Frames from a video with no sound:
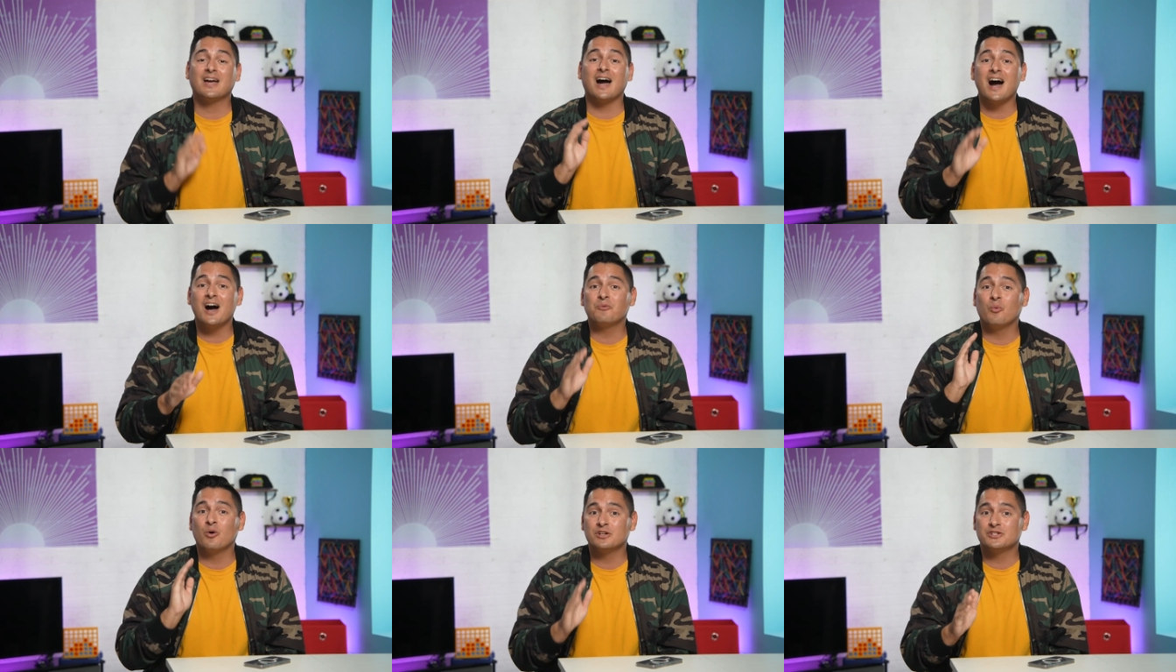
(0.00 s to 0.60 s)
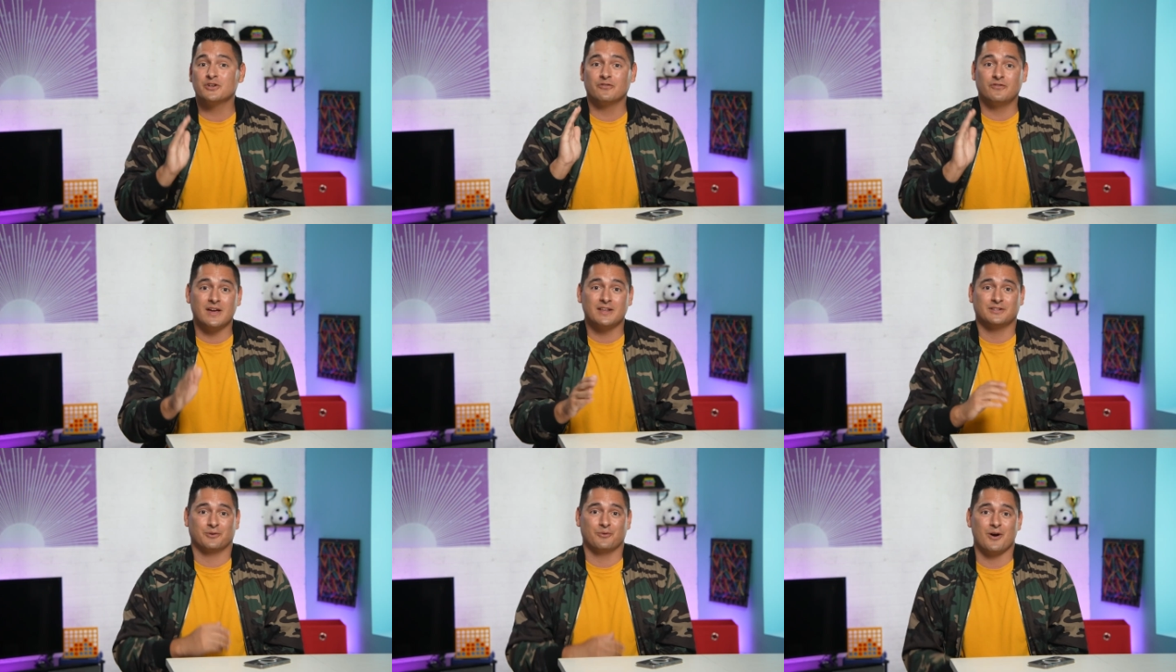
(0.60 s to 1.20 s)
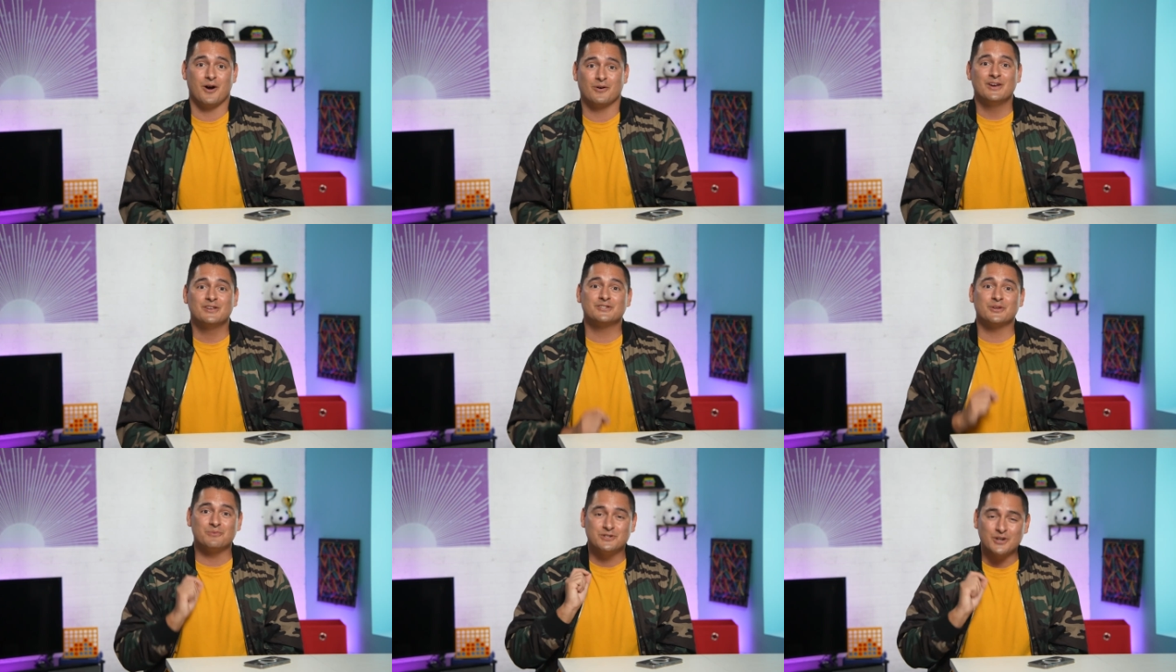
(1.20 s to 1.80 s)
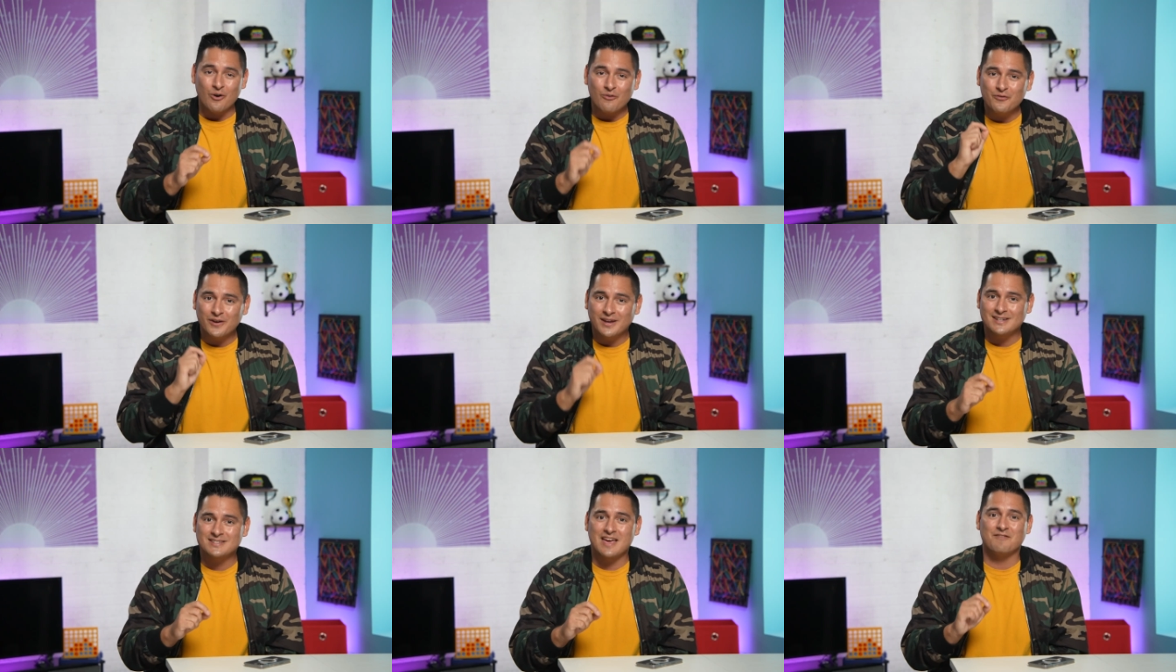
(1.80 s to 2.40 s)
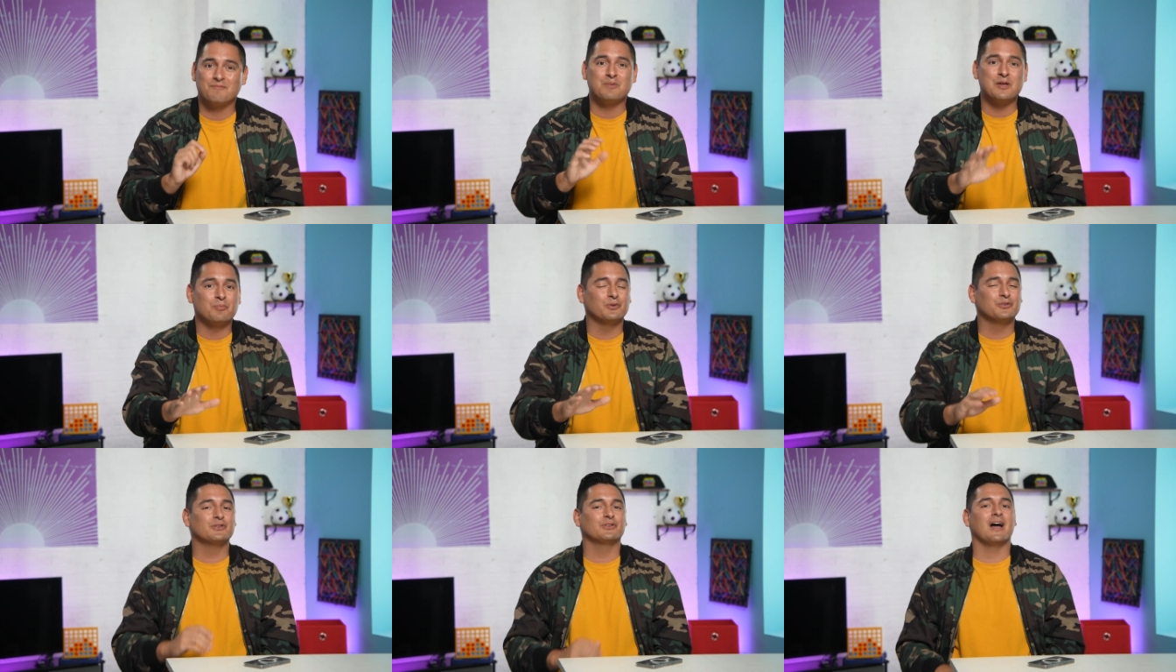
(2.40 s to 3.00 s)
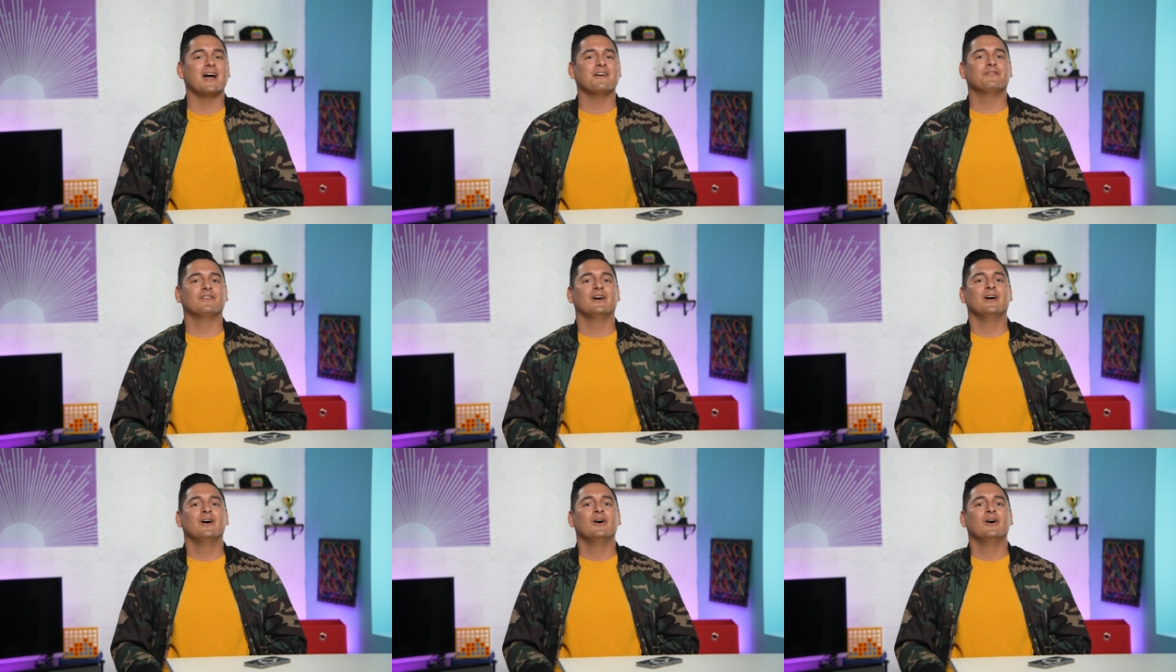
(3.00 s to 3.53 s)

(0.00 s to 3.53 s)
God wants your faith to grow. So don't forget to have people in your life